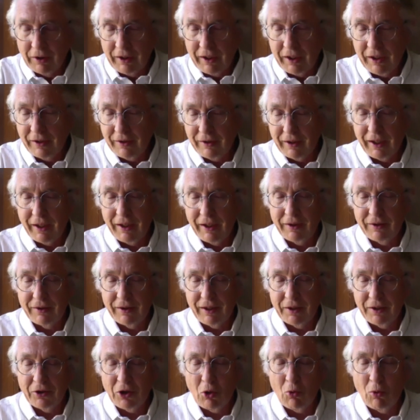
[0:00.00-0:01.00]
no.
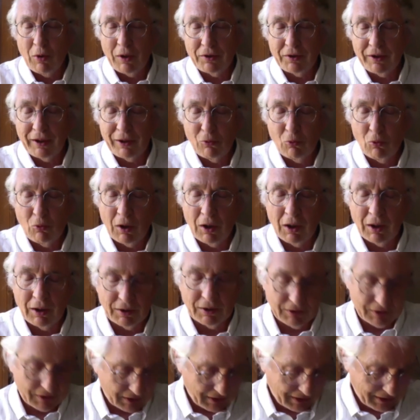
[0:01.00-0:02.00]
They know what they
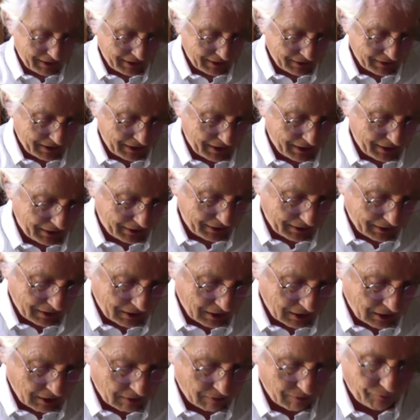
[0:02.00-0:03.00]
want, and
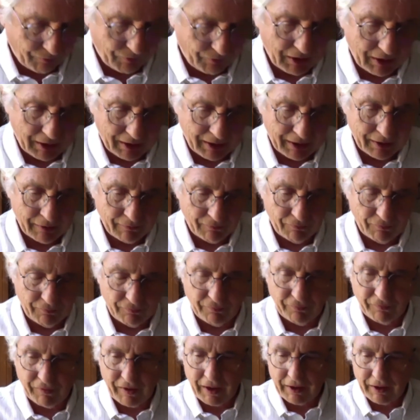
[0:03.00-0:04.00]
in
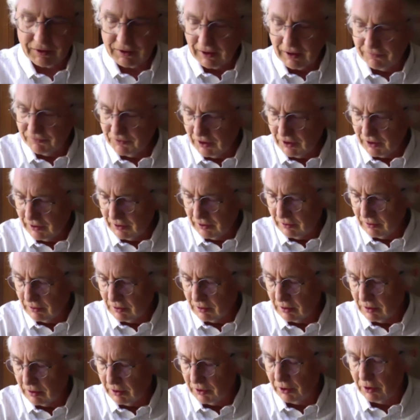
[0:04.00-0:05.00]
fact, I've done
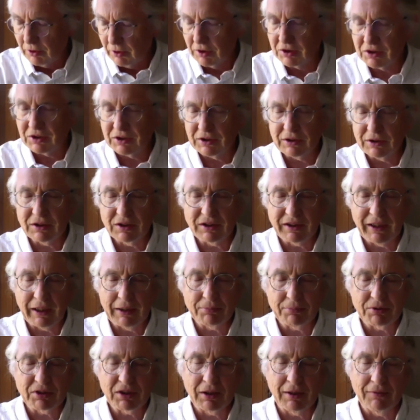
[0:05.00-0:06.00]
the
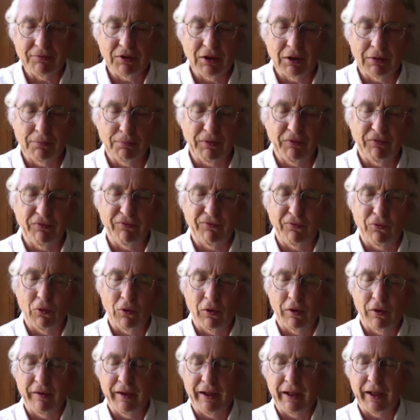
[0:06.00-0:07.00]
stamps that I've done
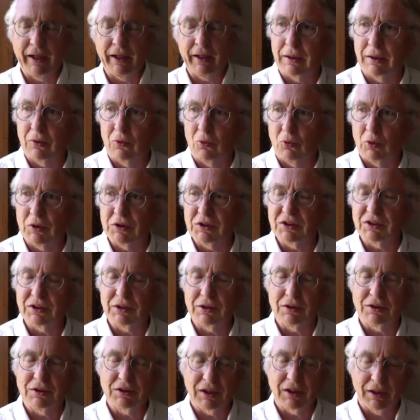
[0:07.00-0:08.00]
before that. One
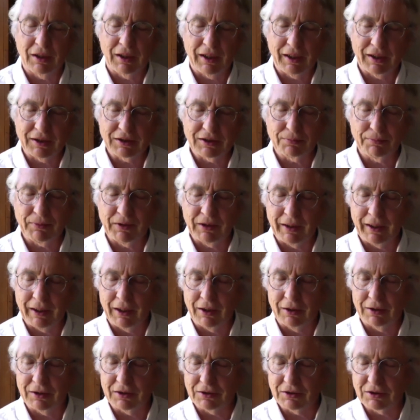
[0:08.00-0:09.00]
series that has been
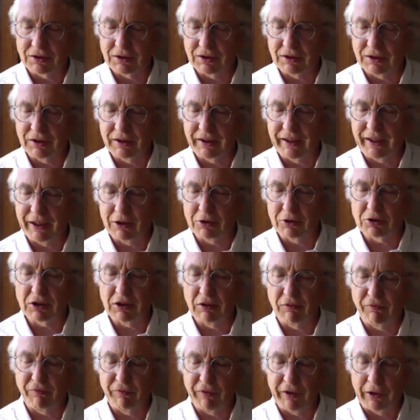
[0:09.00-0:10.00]
out is the
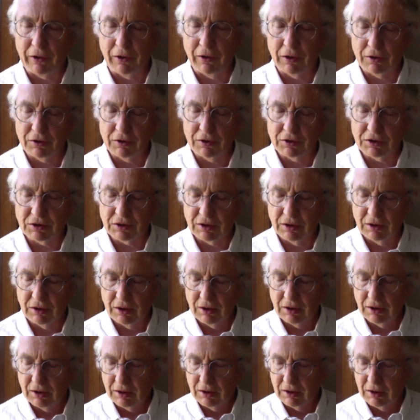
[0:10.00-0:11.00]
county fairs,
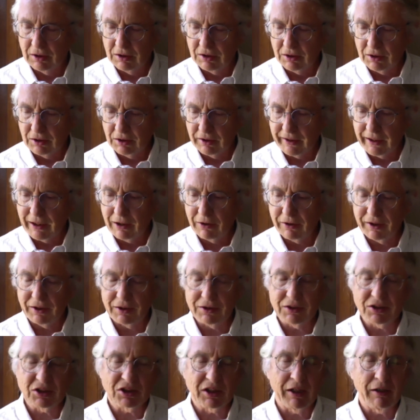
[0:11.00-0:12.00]
county
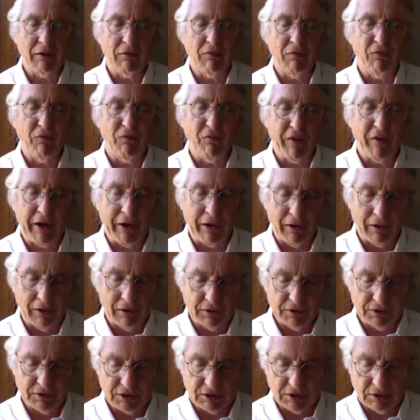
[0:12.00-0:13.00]
and state
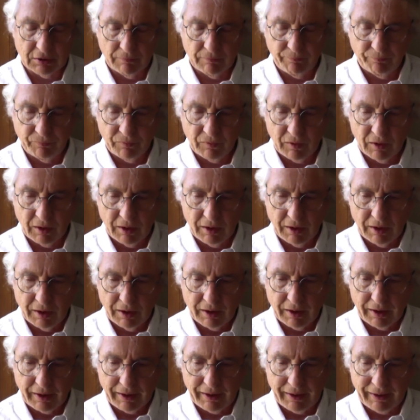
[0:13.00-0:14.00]
fairs,
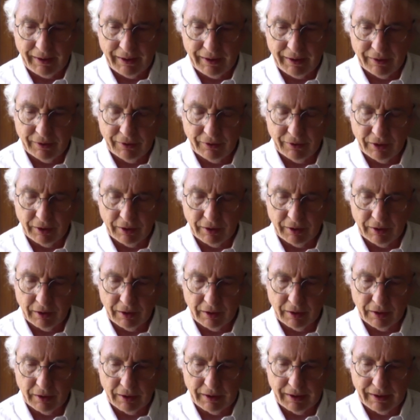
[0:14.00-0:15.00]
and
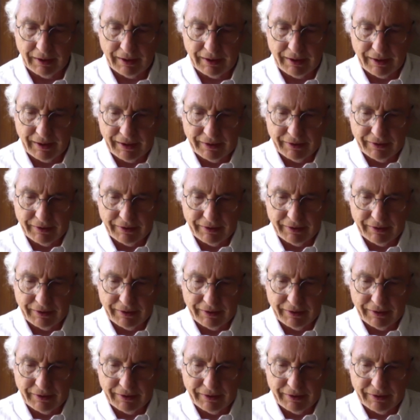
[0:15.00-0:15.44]
they